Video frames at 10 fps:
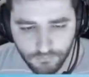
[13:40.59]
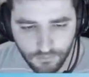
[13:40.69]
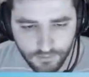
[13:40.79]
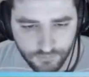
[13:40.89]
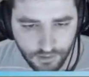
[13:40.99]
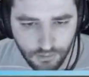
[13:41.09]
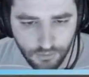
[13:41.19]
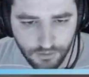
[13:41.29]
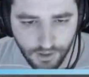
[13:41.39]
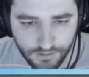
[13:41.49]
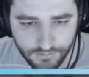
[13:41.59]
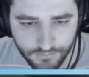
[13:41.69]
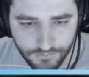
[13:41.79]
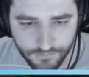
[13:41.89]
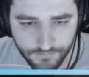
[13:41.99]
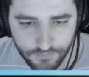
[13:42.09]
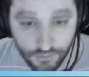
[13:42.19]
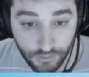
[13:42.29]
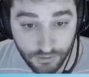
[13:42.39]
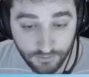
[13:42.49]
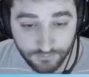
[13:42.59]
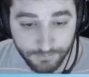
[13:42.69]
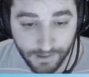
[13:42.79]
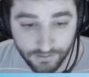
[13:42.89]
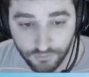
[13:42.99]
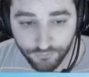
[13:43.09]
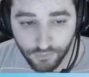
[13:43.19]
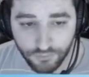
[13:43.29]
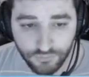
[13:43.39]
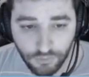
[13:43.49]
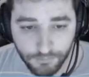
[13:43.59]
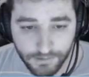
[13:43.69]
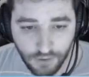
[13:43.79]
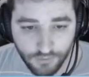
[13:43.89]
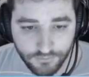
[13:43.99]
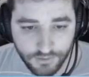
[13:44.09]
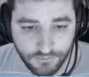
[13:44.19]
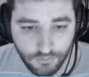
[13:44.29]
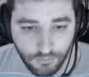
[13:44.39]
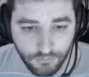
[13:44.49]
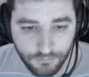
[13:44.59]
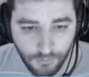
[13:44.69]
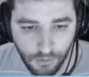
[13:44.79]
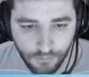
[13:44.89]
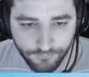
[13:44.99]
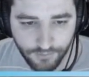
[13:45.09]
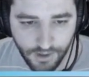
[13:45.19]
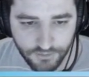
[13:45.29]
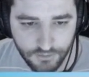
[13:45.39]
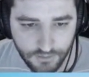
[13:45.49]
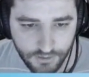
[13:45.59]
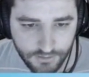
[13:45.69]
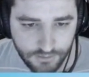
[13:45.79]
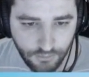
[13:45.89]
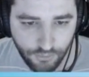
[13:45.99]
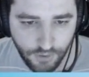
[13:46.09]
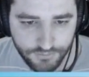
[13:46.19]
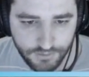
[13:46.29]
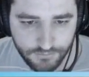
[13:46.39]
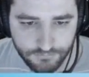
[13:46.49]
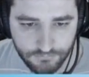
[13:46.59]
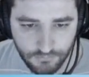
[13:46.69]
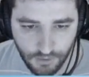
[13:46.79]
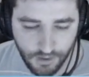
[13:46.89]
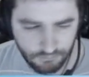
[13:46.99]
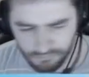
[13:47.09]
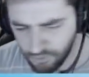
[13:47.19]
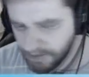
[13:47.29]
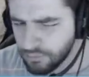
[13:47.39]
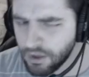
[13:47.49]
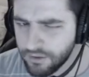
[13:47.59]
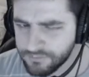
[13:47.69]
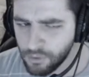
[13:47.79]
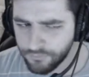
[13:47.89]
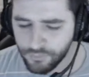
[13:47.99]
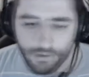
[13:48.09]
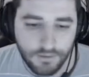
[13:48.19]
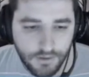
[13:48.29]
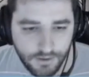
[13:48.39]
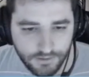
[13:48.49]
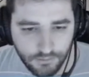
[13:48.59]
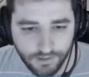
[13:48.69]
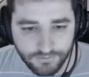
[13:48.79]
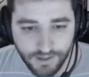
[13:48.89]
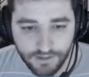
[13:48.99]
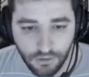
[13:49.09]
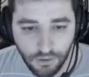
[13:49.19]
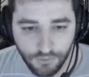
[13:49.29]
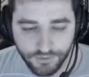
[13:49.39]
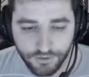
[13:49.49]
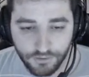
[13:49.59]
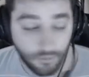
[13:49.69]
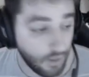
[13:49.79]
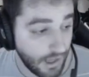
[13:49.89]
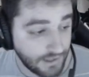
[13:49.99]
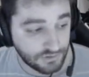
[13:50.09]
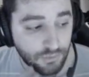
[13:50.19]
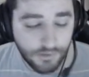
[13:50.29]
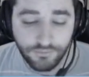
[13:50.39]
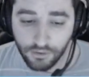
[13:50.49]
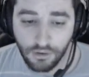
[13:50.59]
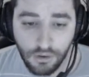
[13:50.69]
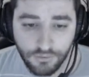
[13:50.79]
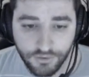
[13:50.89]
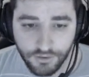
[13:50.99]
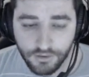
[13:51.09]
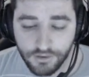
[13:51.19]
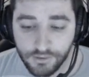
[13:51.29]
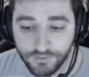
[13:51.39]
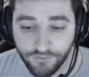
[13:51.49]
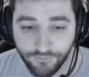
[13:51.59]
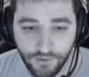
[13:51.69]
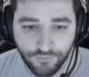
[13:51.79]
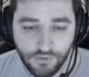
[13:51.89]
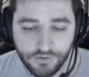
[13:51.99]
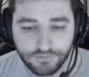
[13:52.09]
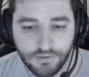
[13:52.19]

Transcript: is gonna look like it's good for you to don't make noise, okay? So smoke, flash, and then you cross it, okay? You can do it out of smoke if you want. And then you guys getting closer here. As soon as you're close here, you say flash for us.